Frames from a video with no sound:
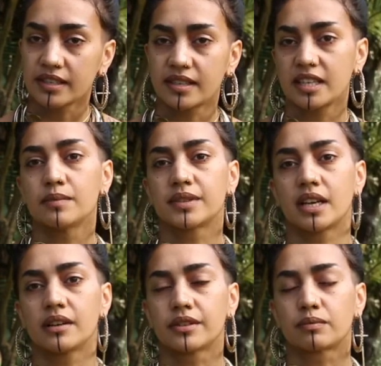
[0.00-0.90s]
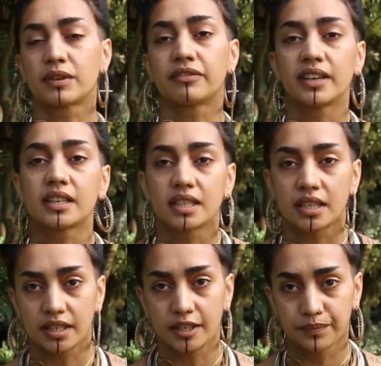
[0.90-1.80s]
to see themselves reflected
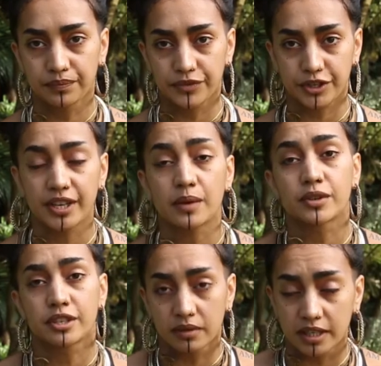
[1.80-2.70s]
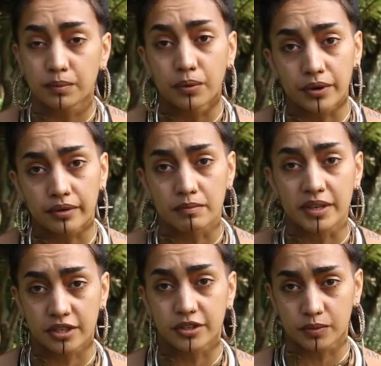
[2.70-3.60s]
in it. So that was a really important
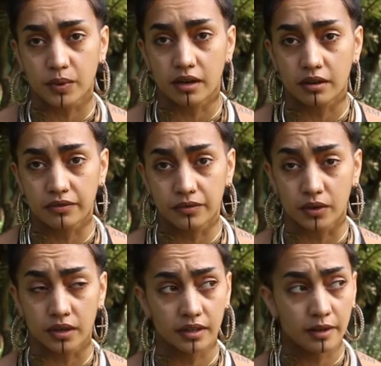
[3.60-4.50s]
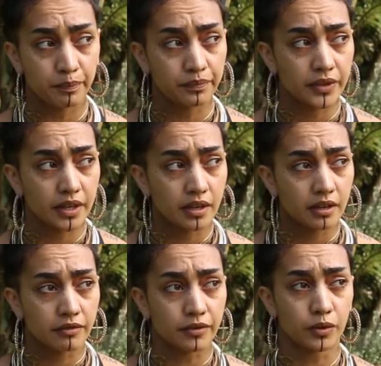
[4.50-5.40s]
message as well for,
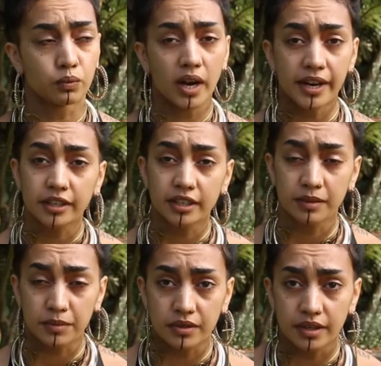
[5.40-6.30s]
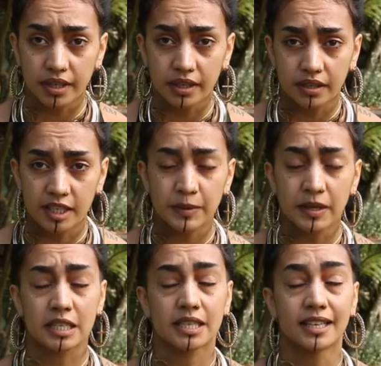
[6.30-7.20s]
for the wider community,
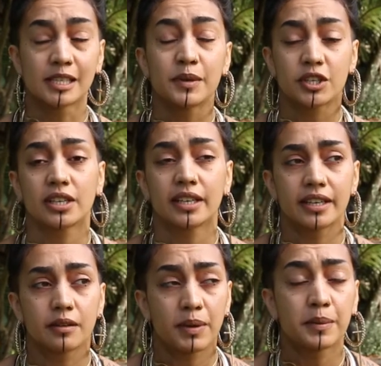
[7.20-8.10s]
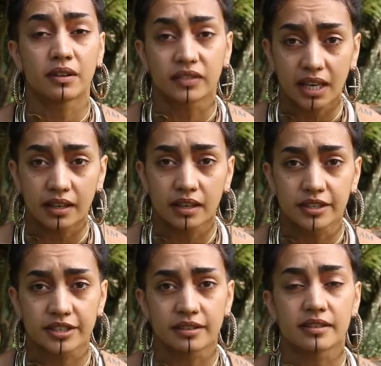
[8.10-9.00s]
especially people of colour,
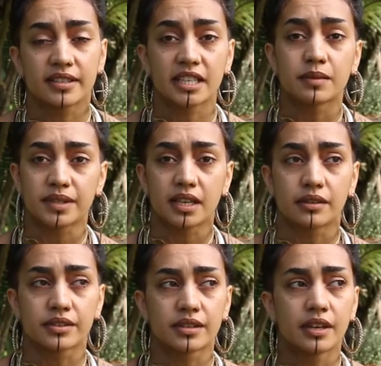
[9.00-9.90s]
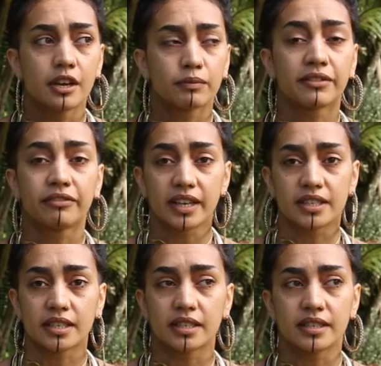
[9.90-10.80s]
to see themselves
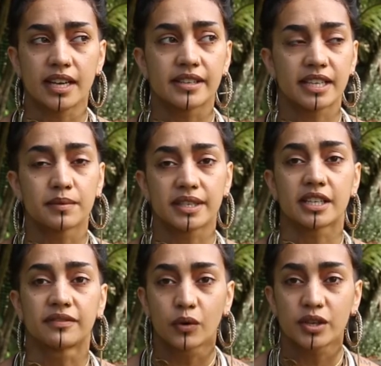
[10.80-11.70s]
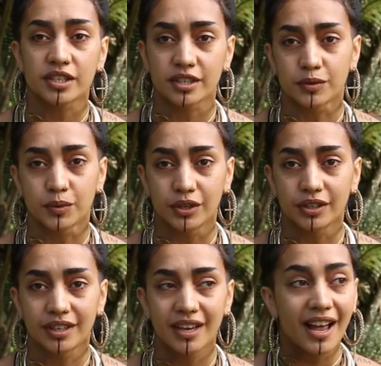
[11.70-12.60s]
reflected and see themselves voiced in the
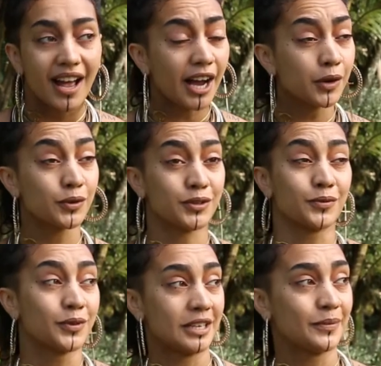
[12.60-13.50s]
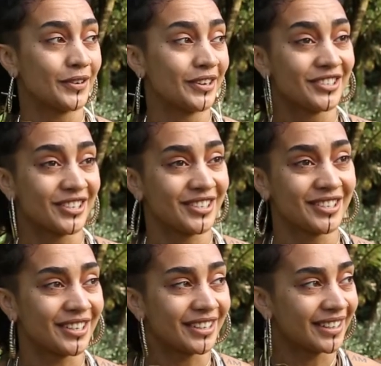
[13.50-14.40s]
work. I also really wanted
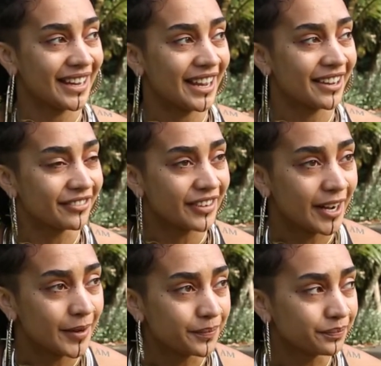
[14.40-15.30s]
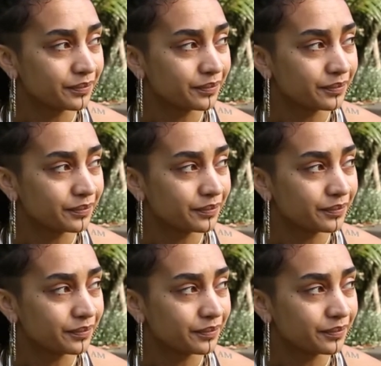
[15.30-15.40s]
just to have um,